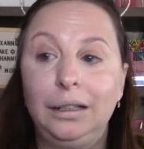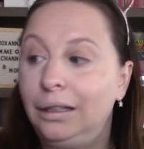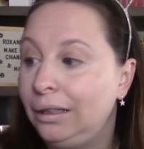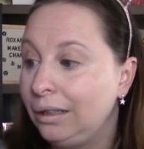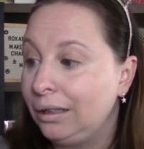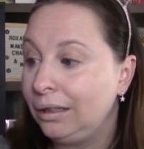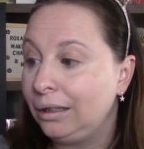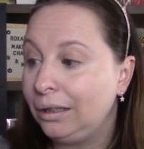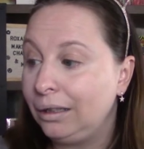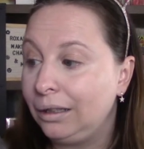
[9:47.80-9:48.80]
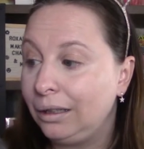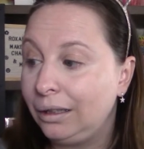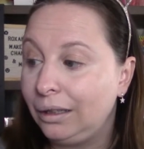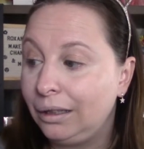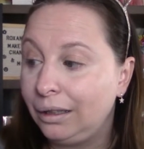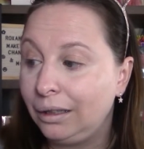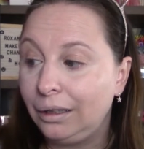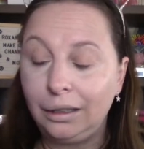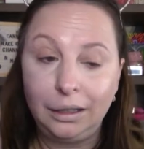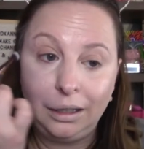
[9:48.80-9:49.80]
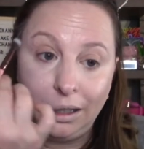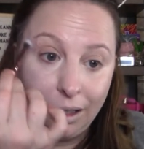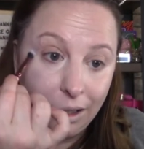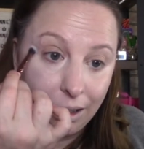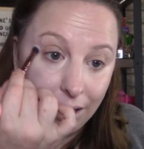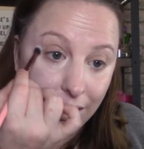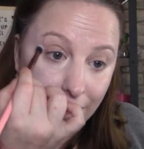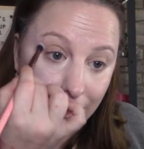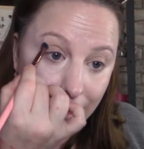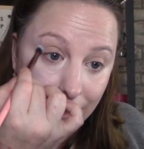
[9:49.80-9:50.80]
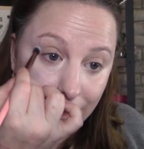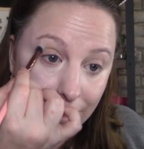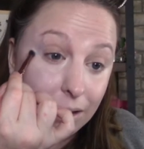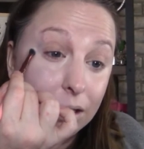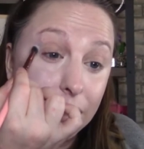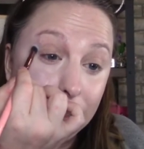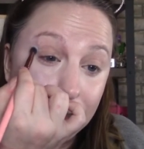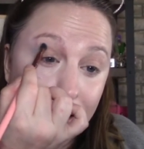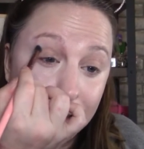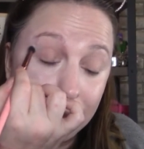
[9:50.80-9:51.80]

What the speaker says: (silence)